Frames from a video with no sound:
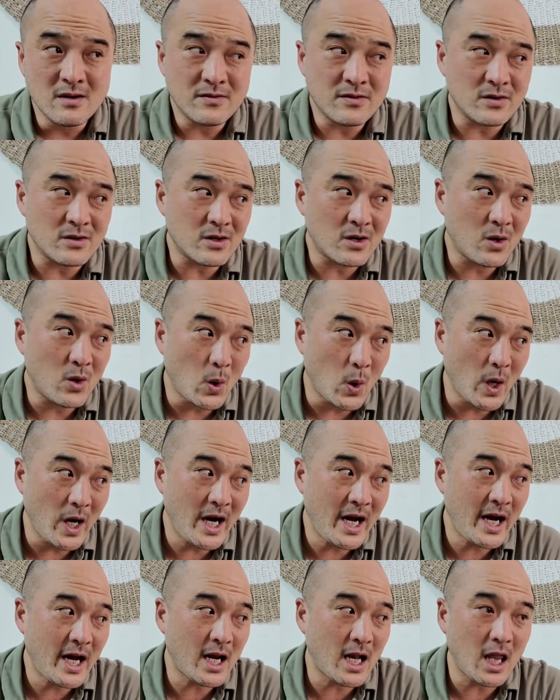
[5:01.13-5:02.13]
for
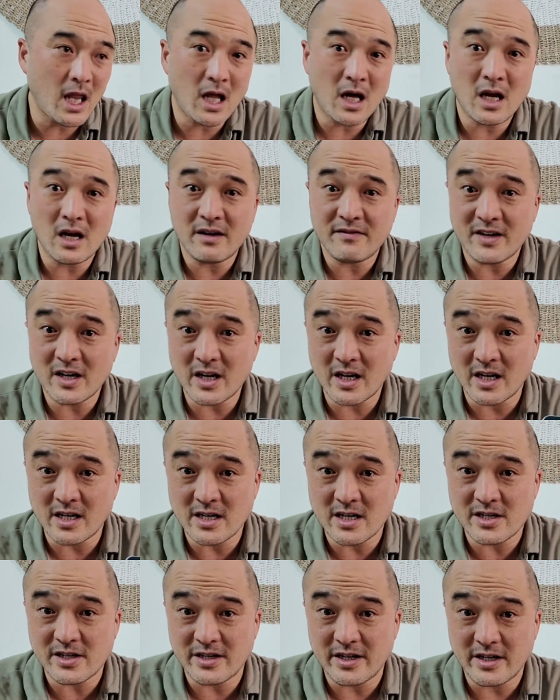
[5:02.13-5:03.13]
quite a lot of air
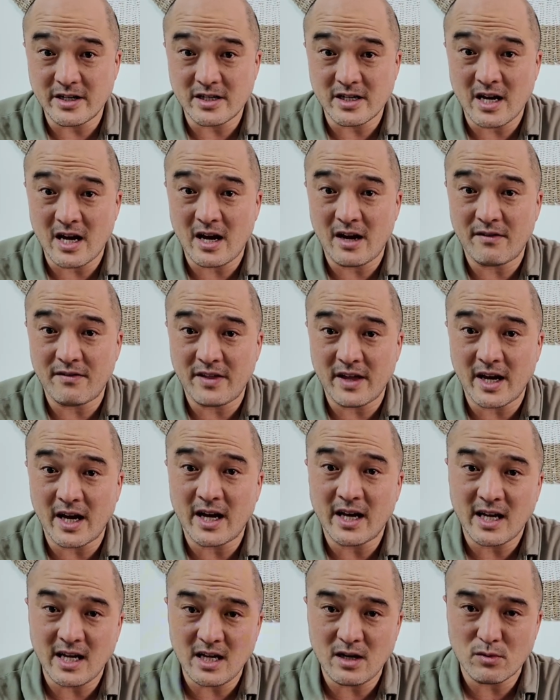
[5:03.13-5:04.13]
conditioning to have
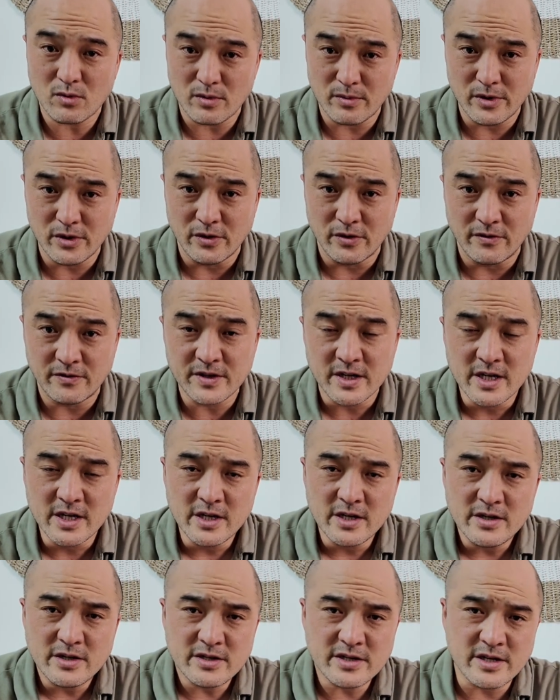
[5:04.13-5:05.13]
that heat removed.
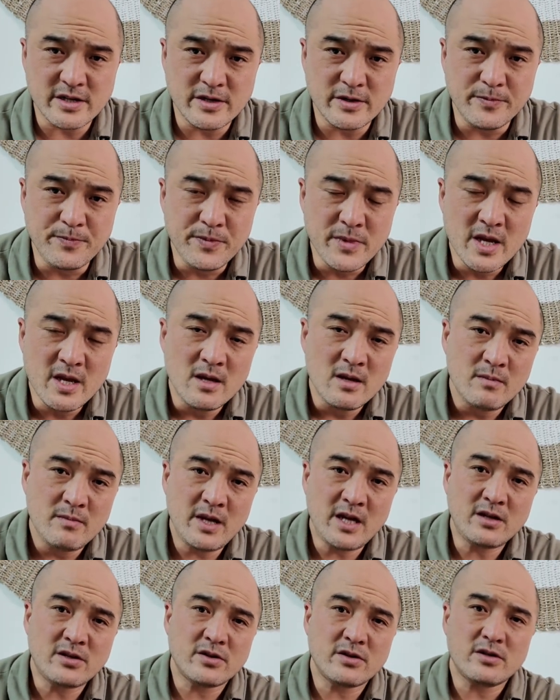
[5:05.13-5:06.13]
So
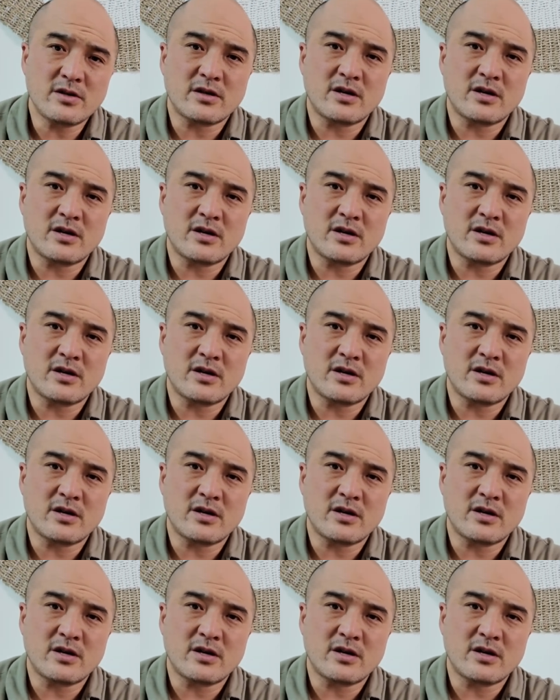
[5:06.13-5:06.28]
make sure